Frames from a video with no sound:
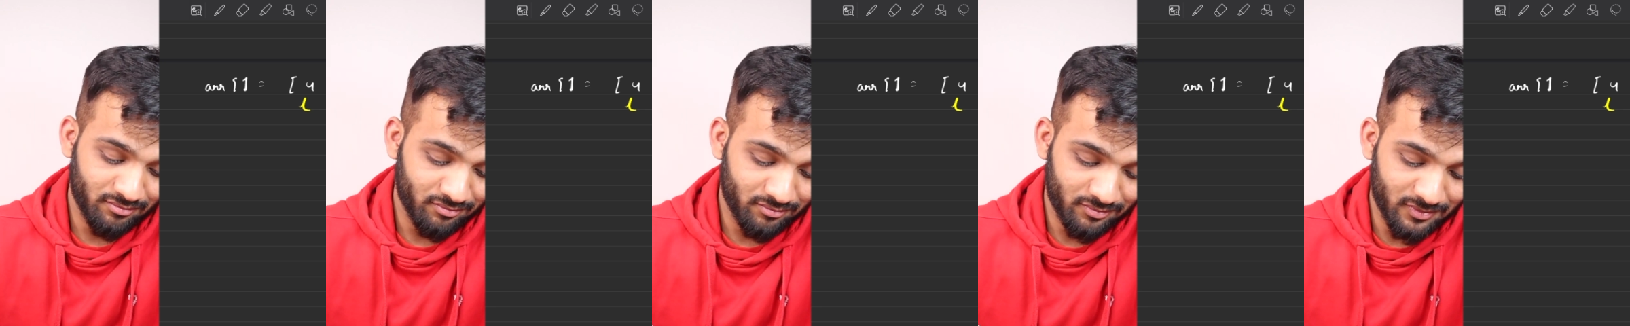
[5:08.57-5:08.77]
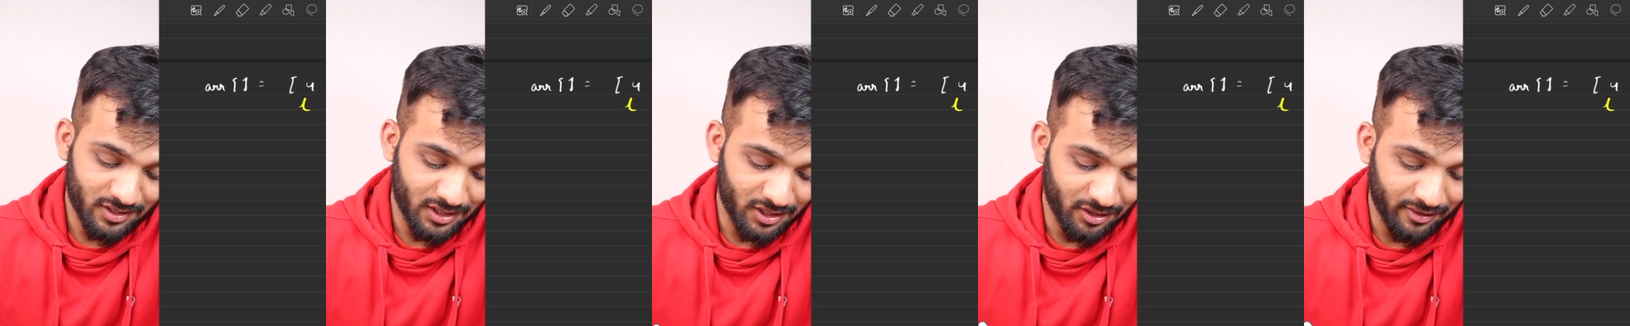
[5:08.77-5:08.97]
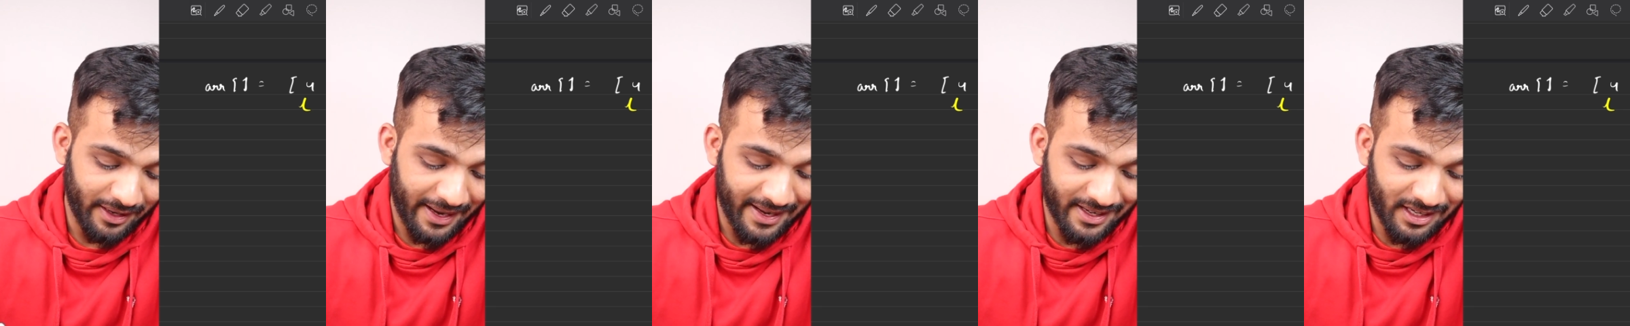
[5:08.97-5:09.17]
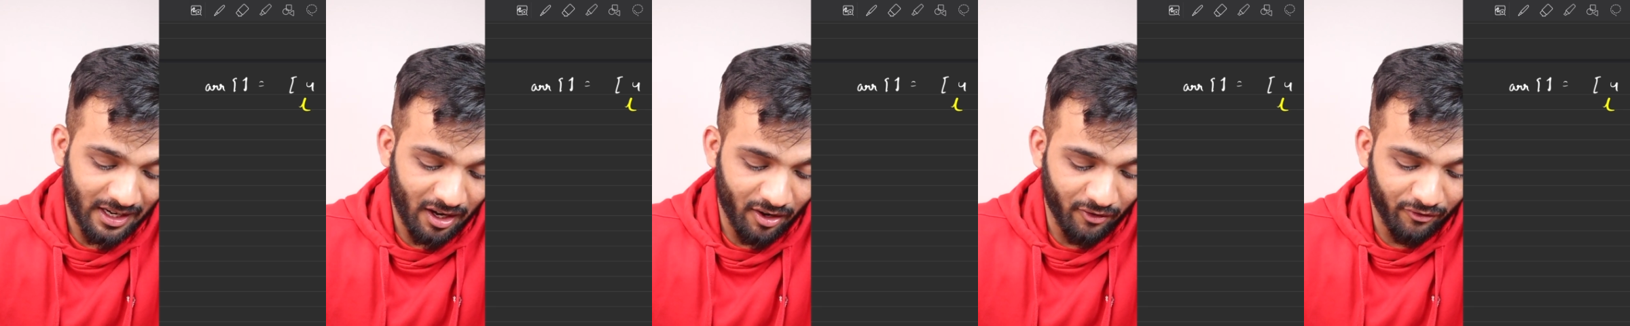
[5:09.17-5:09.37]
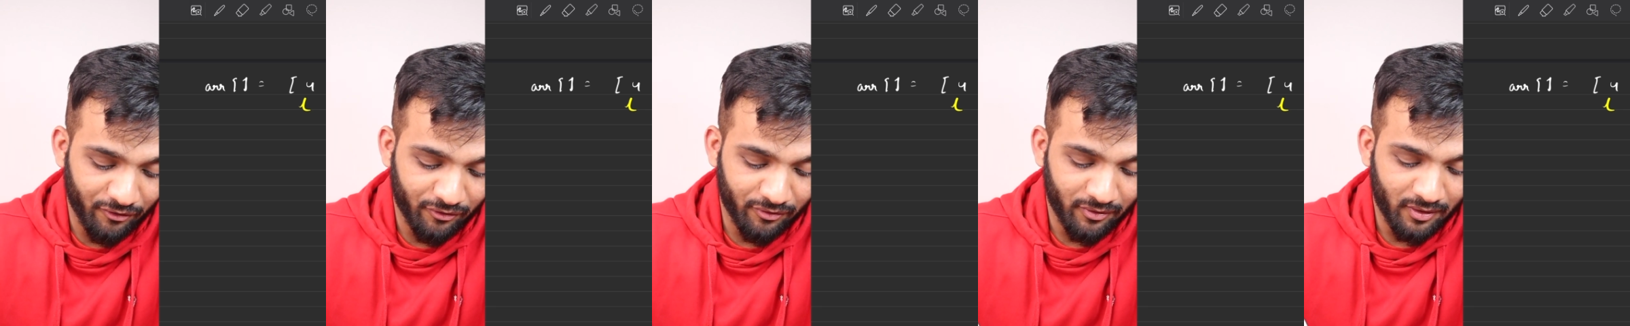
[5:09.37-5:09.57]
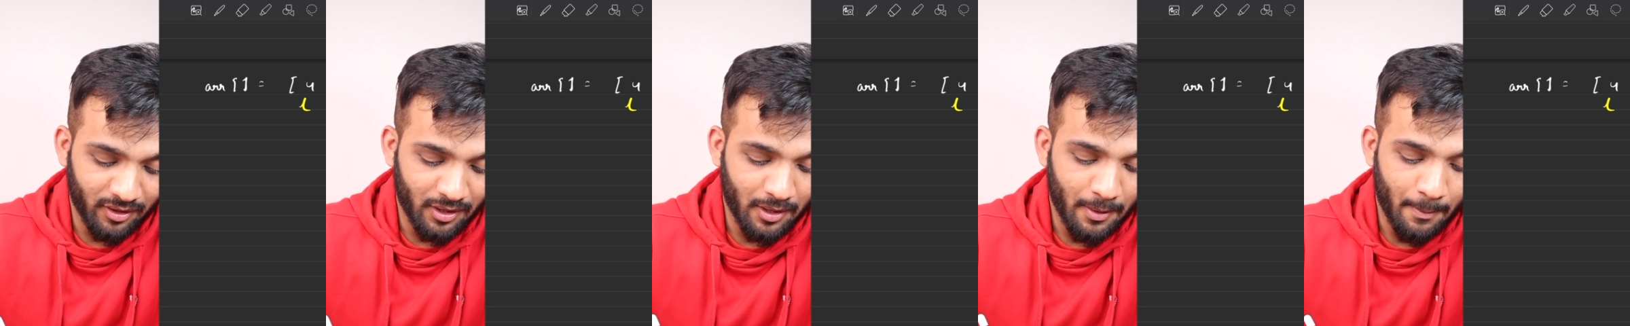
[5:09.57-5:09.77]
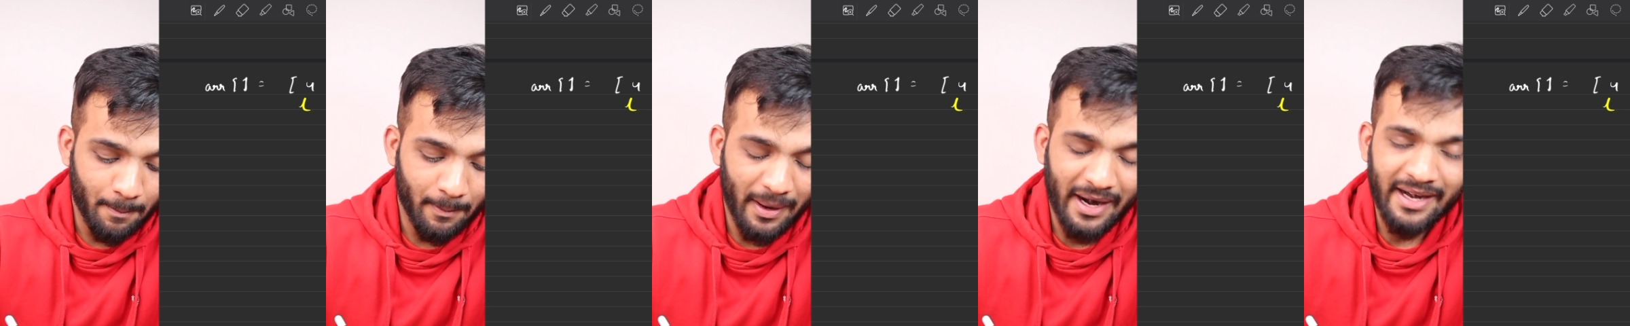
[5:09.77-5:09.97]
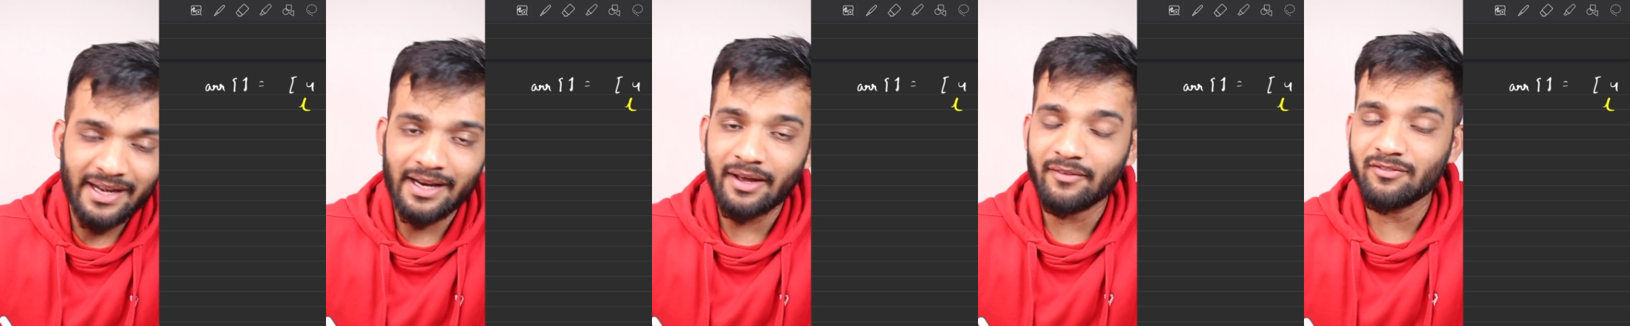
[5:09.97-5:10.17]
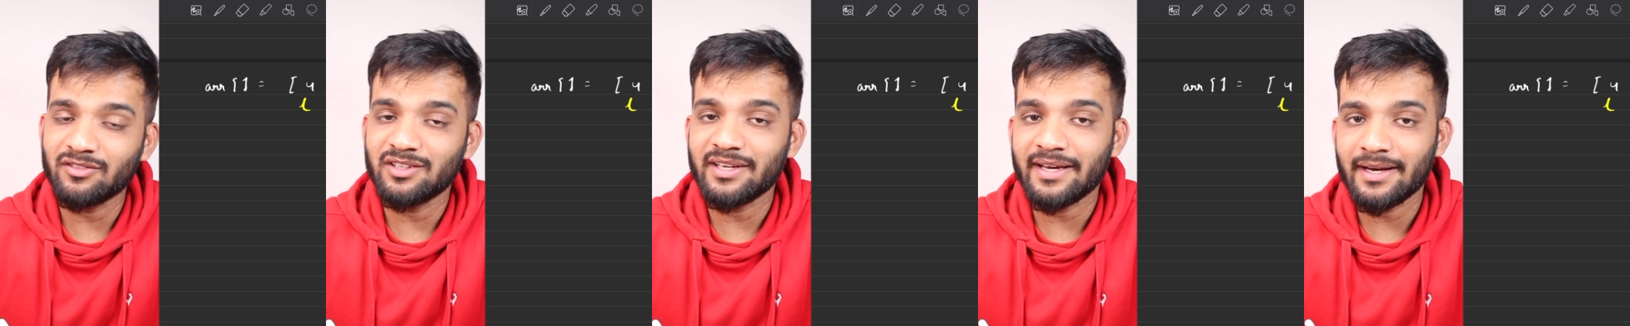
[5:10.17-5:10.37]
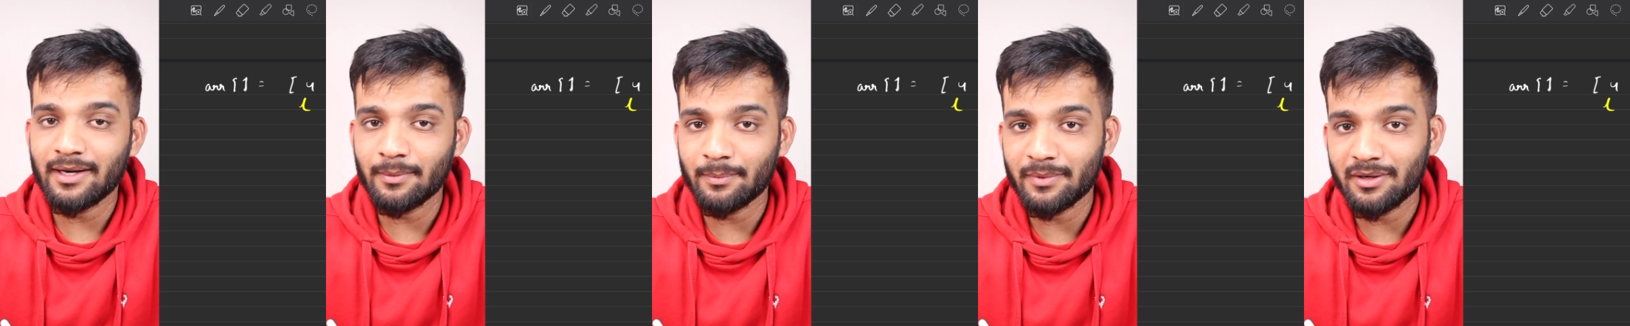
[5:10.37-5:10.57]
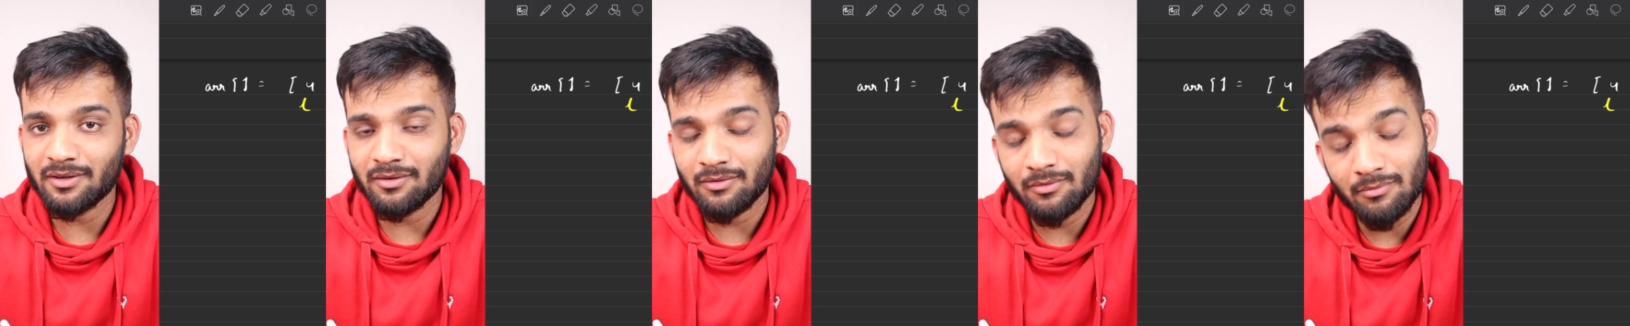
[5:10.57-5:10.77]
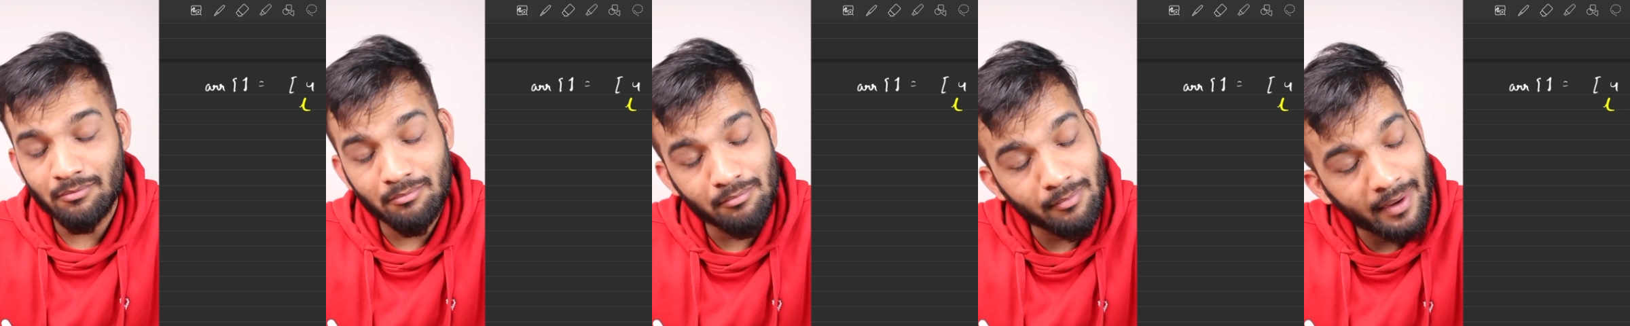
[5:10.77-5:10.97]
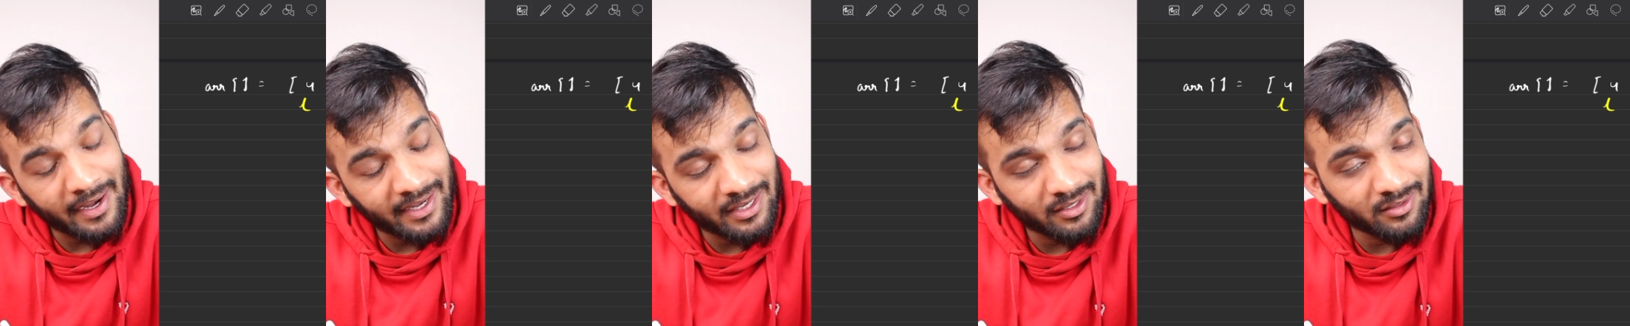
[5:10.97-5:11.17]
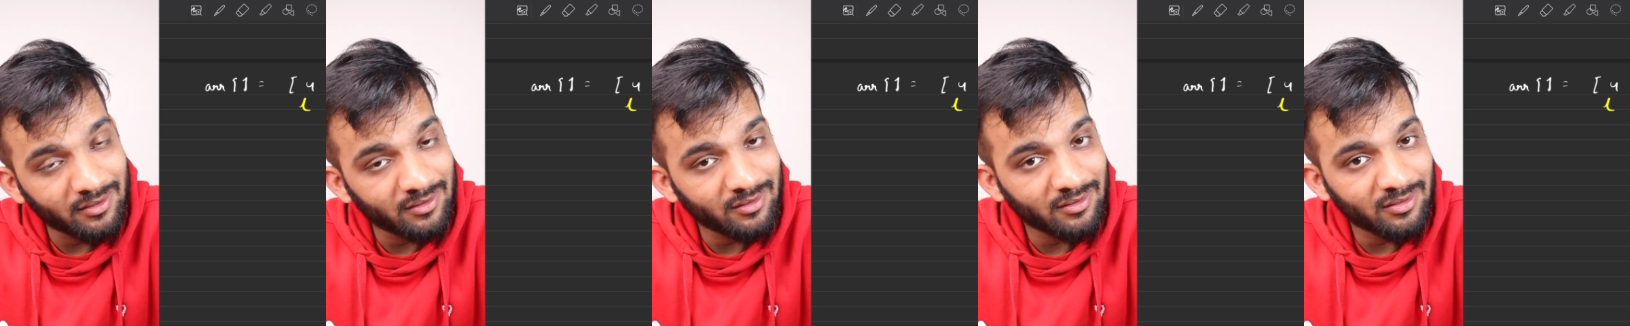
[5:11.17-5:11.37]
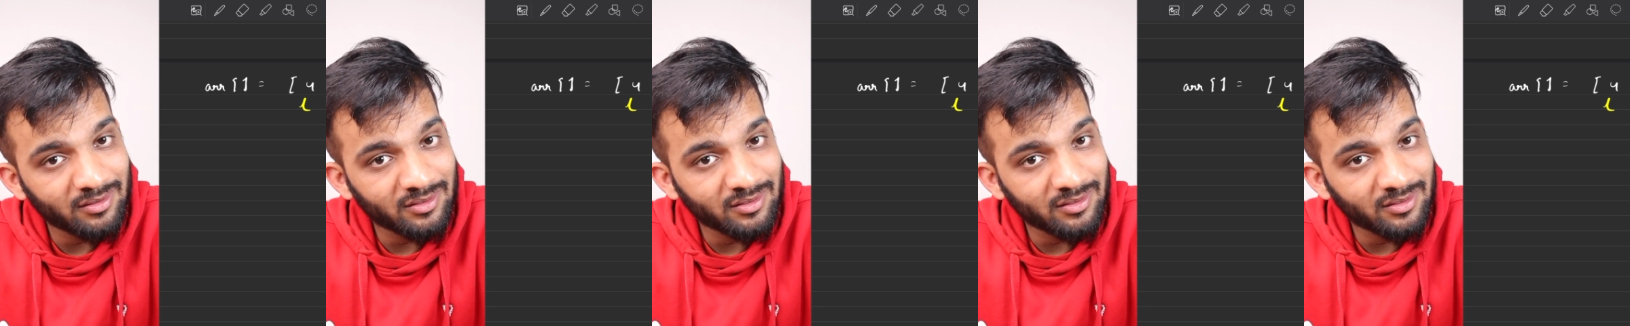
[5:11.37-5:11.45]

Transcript: The right half might have the element, might